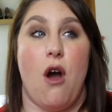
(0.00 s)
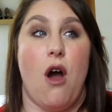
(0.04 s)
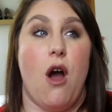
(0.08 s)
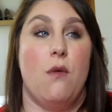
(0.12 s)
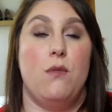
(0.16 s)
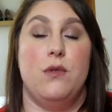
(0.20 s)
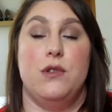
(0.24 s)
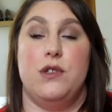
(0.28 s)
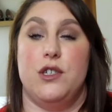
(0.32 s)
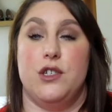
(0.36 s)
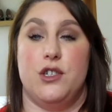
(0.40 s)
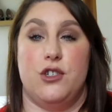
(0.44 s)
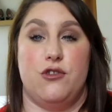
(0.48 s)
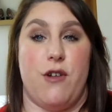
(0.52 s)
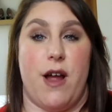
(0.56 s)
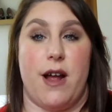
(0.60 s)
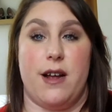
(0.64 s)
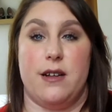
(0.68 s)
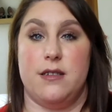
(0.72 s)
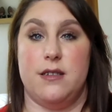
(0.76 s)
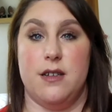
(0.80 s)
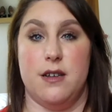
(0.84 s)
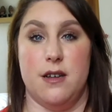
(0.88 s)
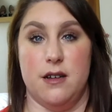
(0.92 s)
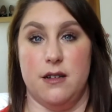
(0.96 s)
I would
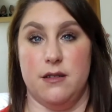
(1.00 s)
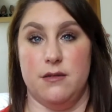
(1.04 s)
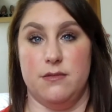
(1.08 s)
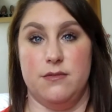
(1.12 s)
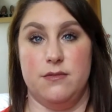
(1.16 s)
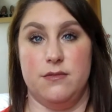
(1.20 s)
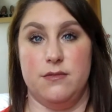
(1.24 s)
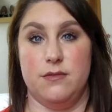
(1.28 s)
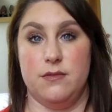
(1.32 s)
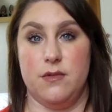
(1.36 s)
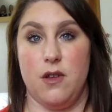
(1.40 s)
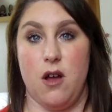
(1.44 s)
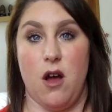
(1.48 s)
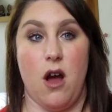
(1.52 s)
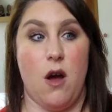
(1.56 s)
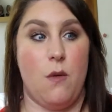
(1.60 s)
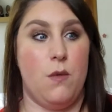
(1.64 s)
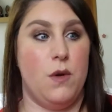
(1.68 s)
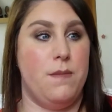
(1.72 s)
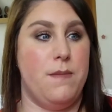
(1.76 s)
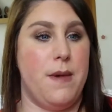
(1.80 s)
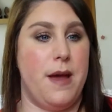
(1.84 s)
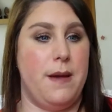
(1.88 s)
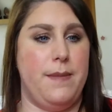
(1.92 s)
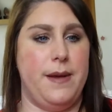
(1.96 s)
distract her I
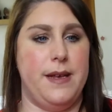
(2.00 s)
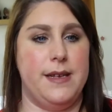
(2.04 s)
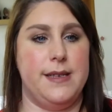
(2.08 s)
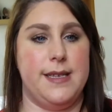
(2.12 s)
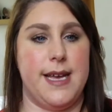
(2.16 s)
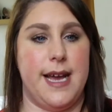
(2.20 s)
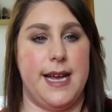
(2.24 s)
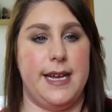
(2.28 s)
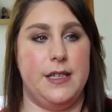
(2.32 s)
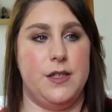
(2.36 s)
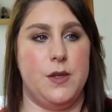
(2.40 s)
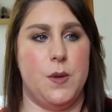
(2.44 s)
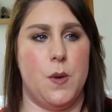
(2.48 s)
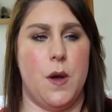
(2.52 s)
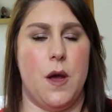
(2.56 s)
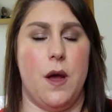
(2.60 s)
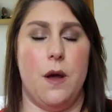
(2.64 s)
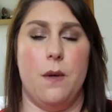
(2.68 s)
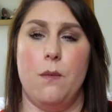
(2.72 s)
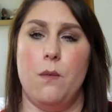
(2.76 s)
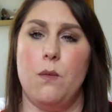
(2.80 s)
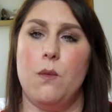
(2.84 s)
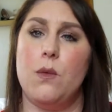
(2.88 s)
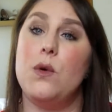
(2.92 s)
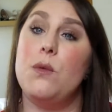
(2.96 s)
would maybe say to her,